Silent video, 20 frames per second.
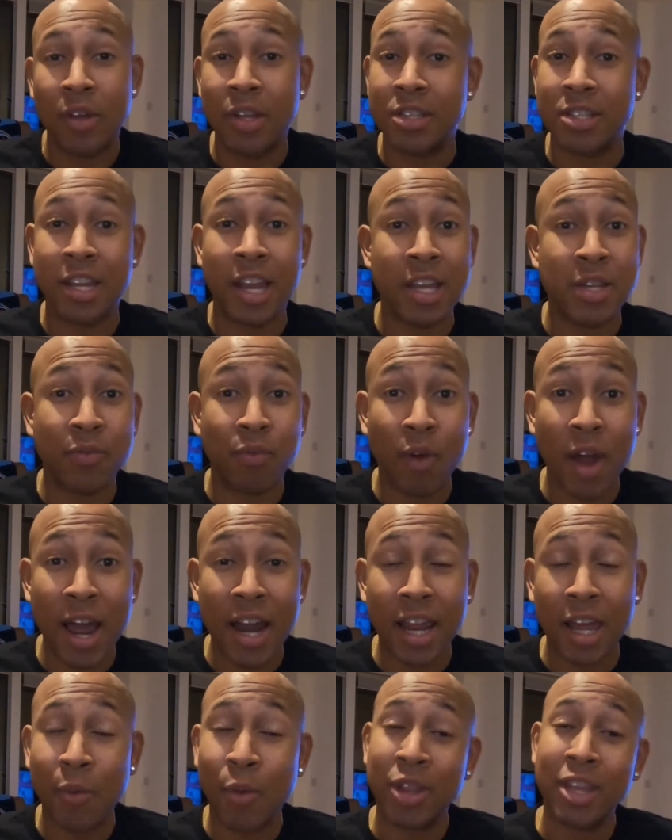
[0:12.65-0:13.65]
Today's
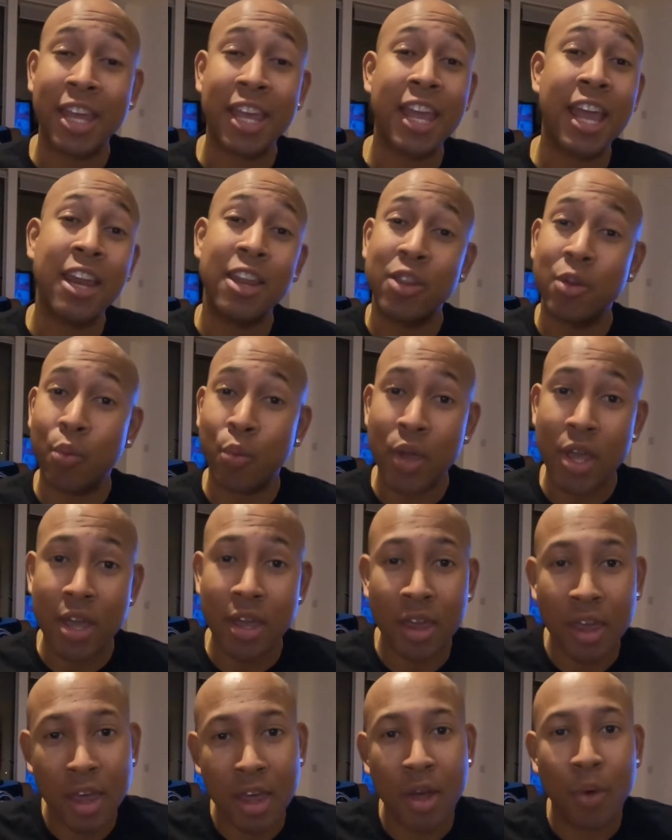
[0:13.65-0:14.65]
Friday, we're at the end of the
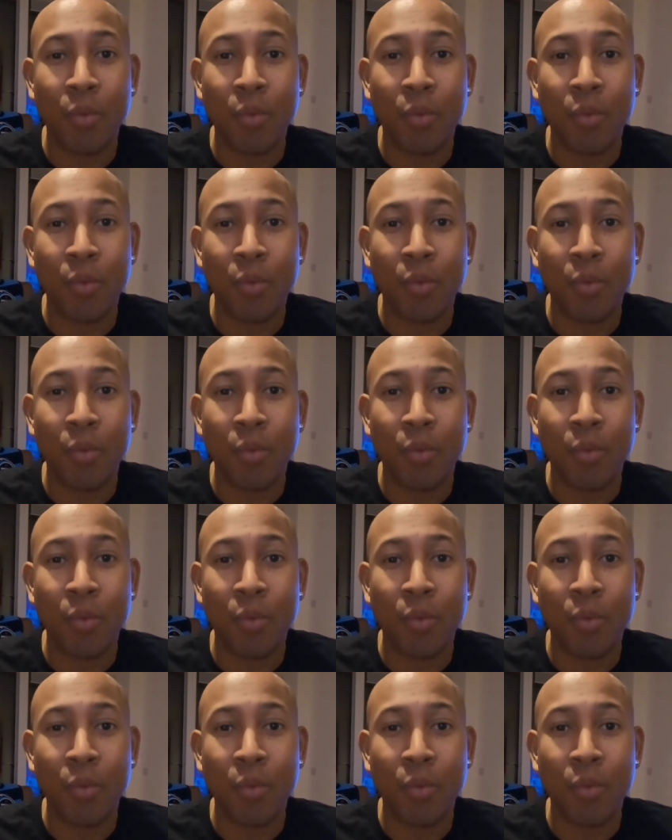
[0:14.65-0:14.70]
week.